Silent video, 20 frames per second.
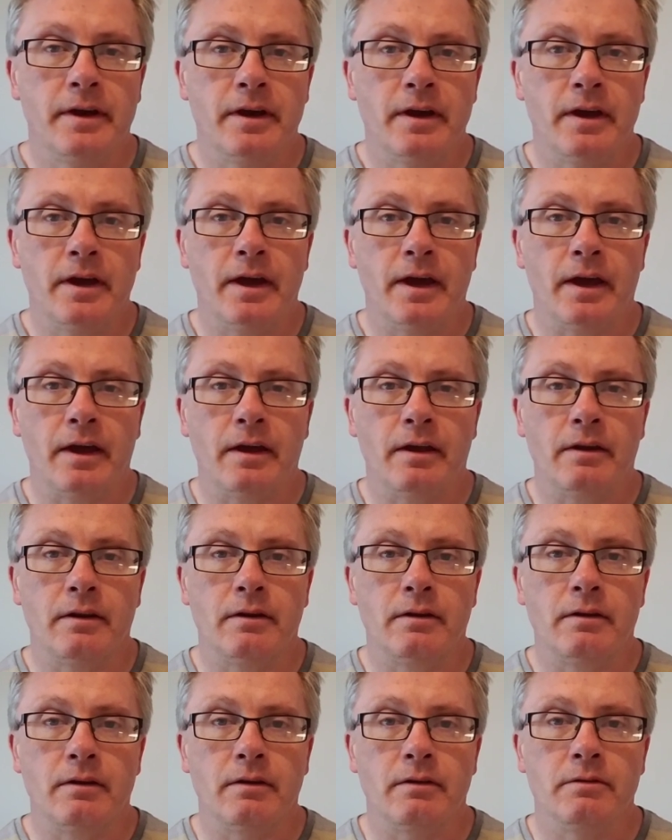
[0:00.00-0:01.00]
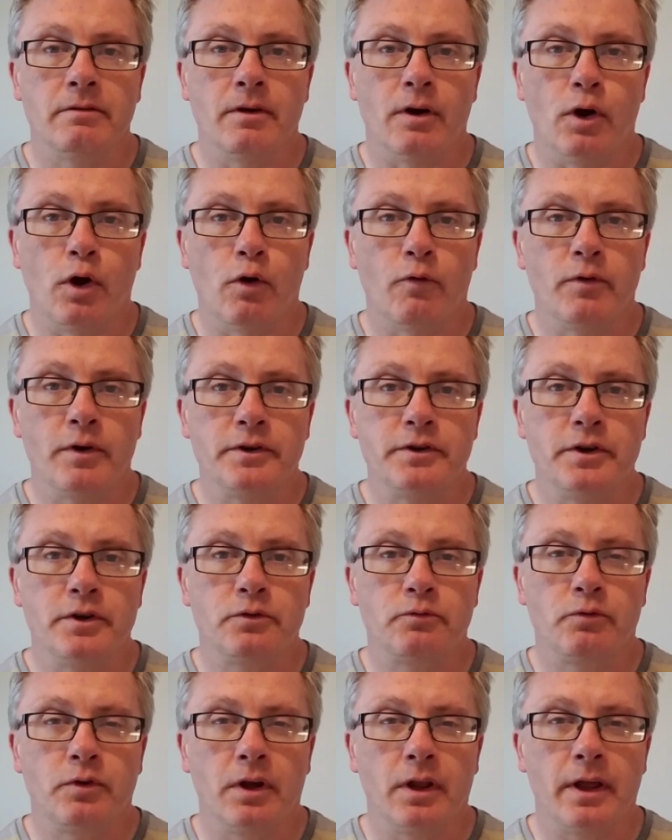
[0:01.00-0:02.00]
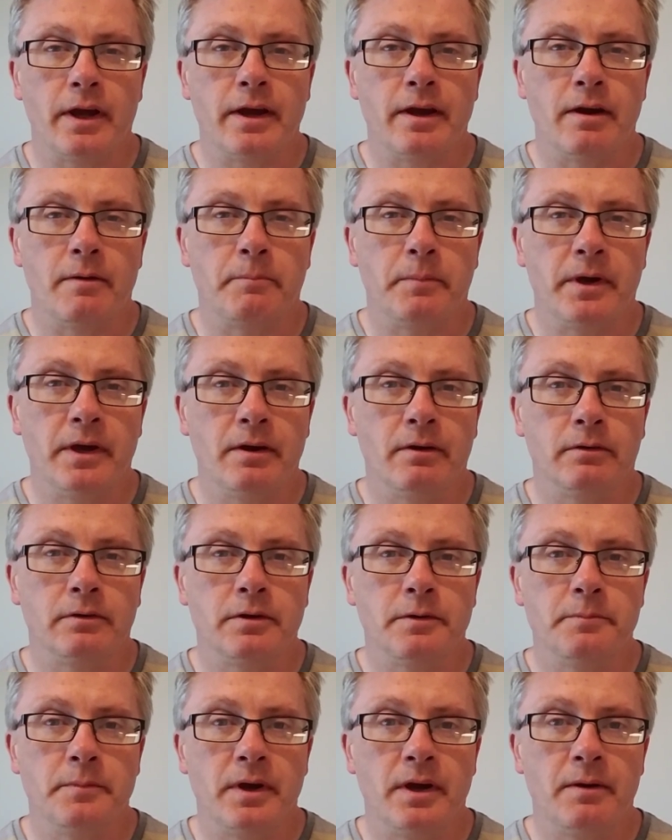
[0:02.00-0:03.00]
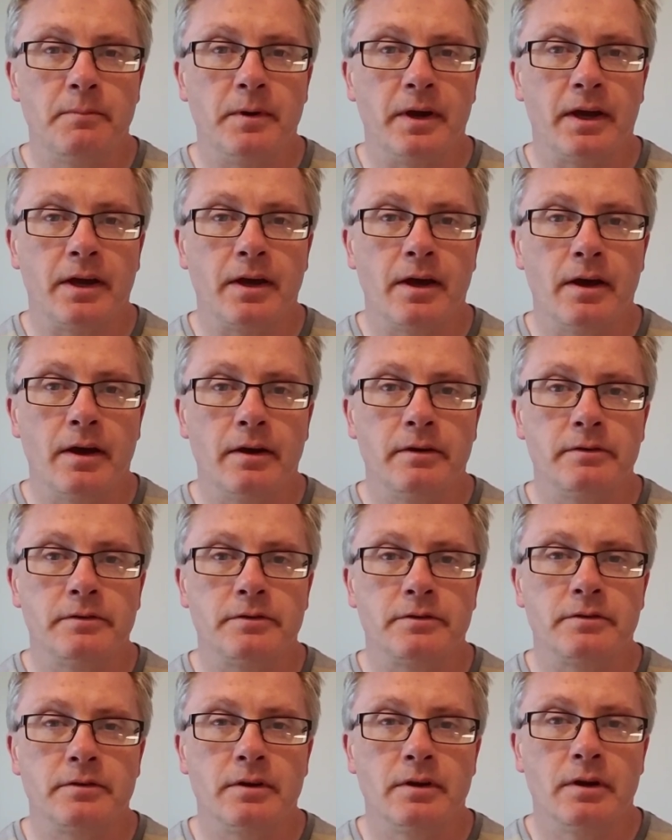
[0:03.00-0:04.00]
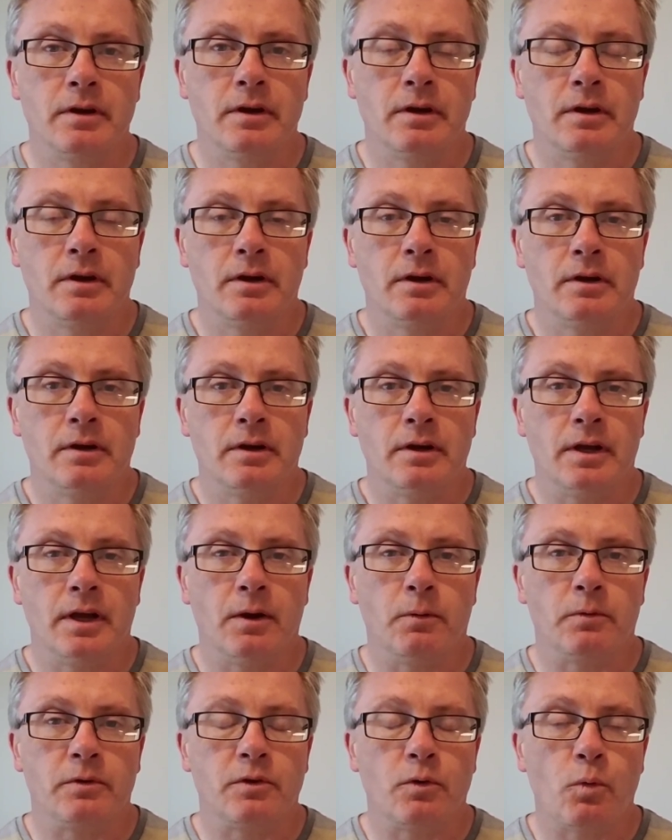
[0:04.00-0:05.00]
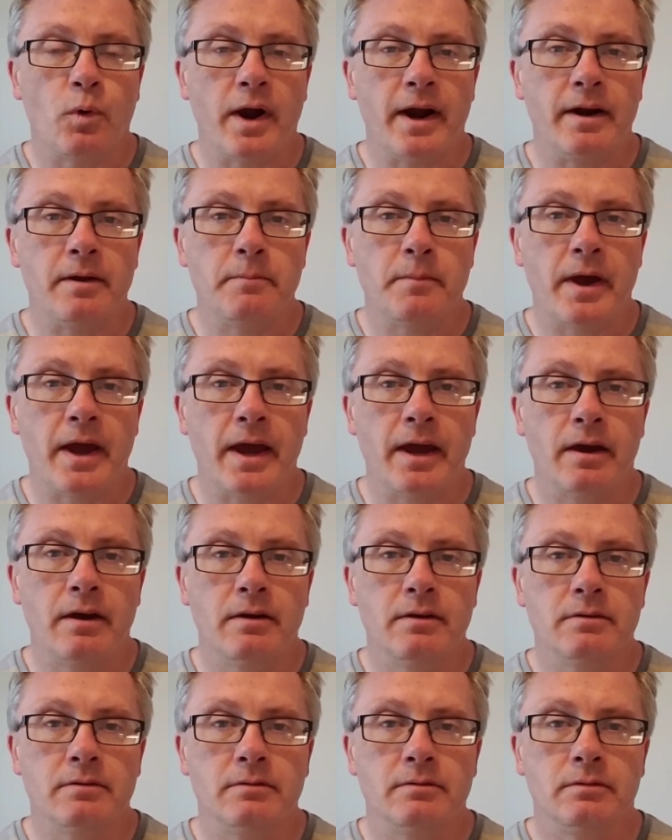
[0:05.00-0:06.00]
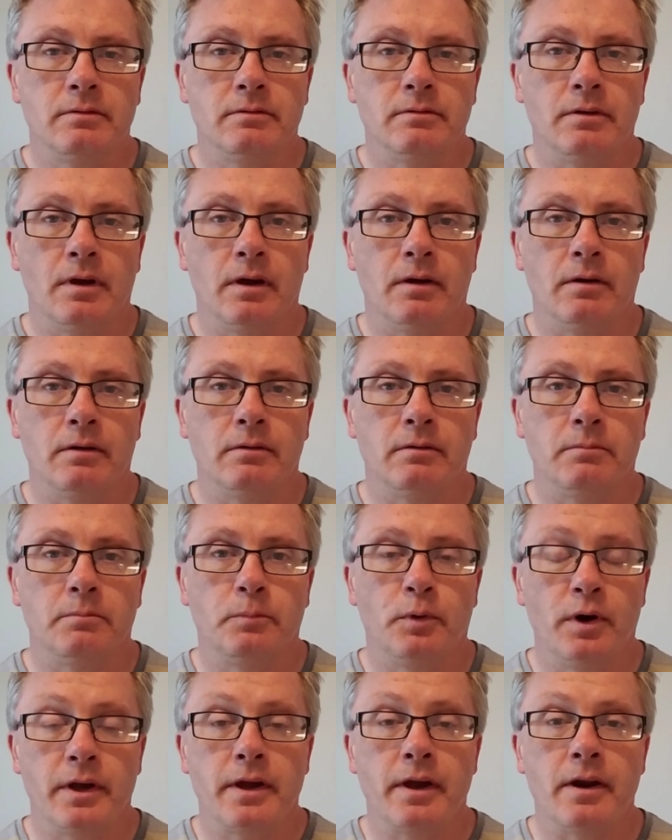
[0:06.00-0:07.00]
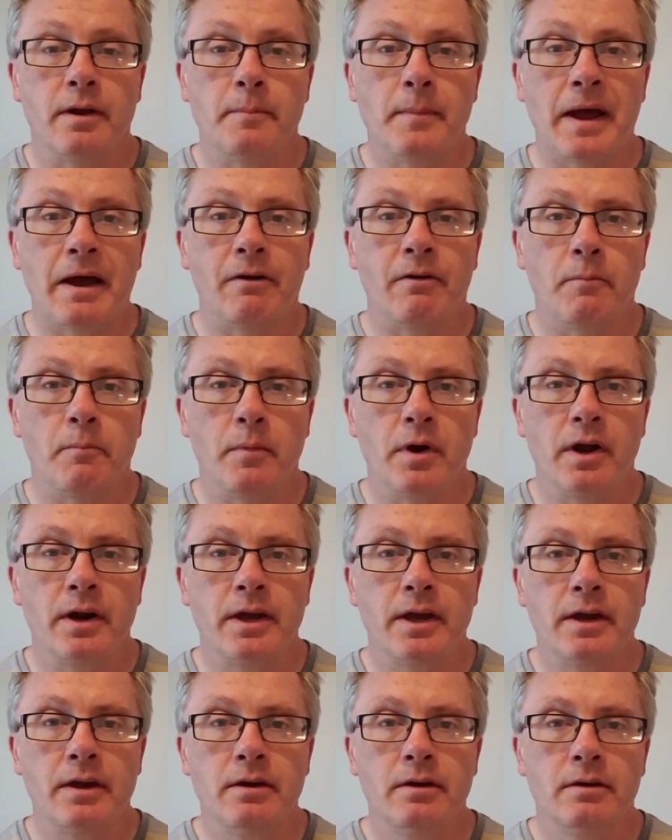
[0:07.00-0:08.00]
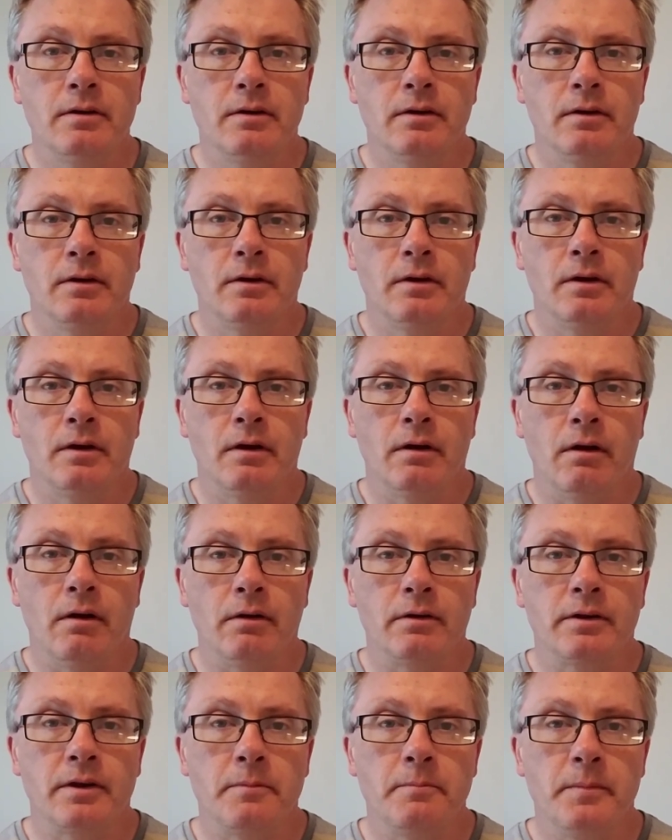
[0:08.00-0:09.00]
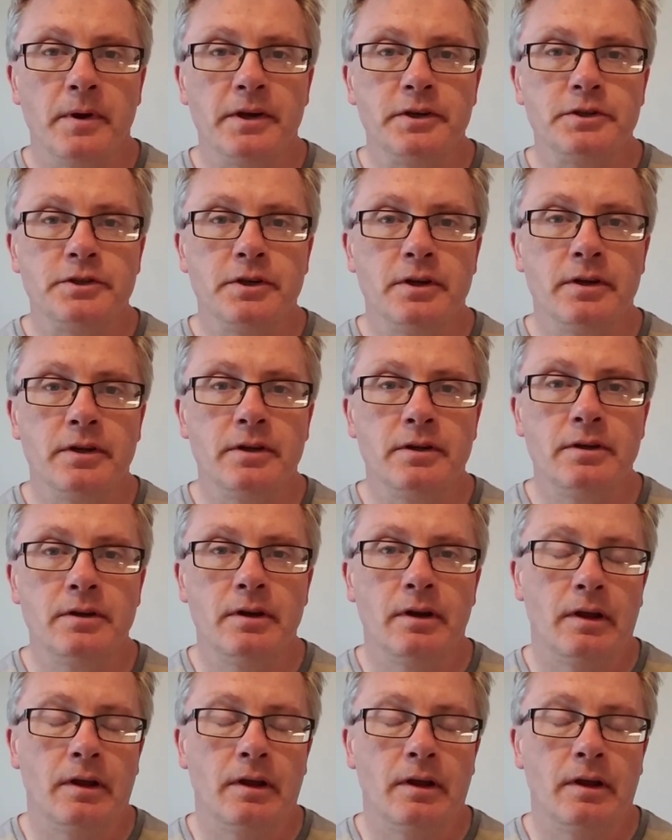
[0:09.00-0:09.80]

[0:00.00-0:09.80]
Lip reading: and the overages really appealed to me because it was a way to make a pretty good amount of money on commission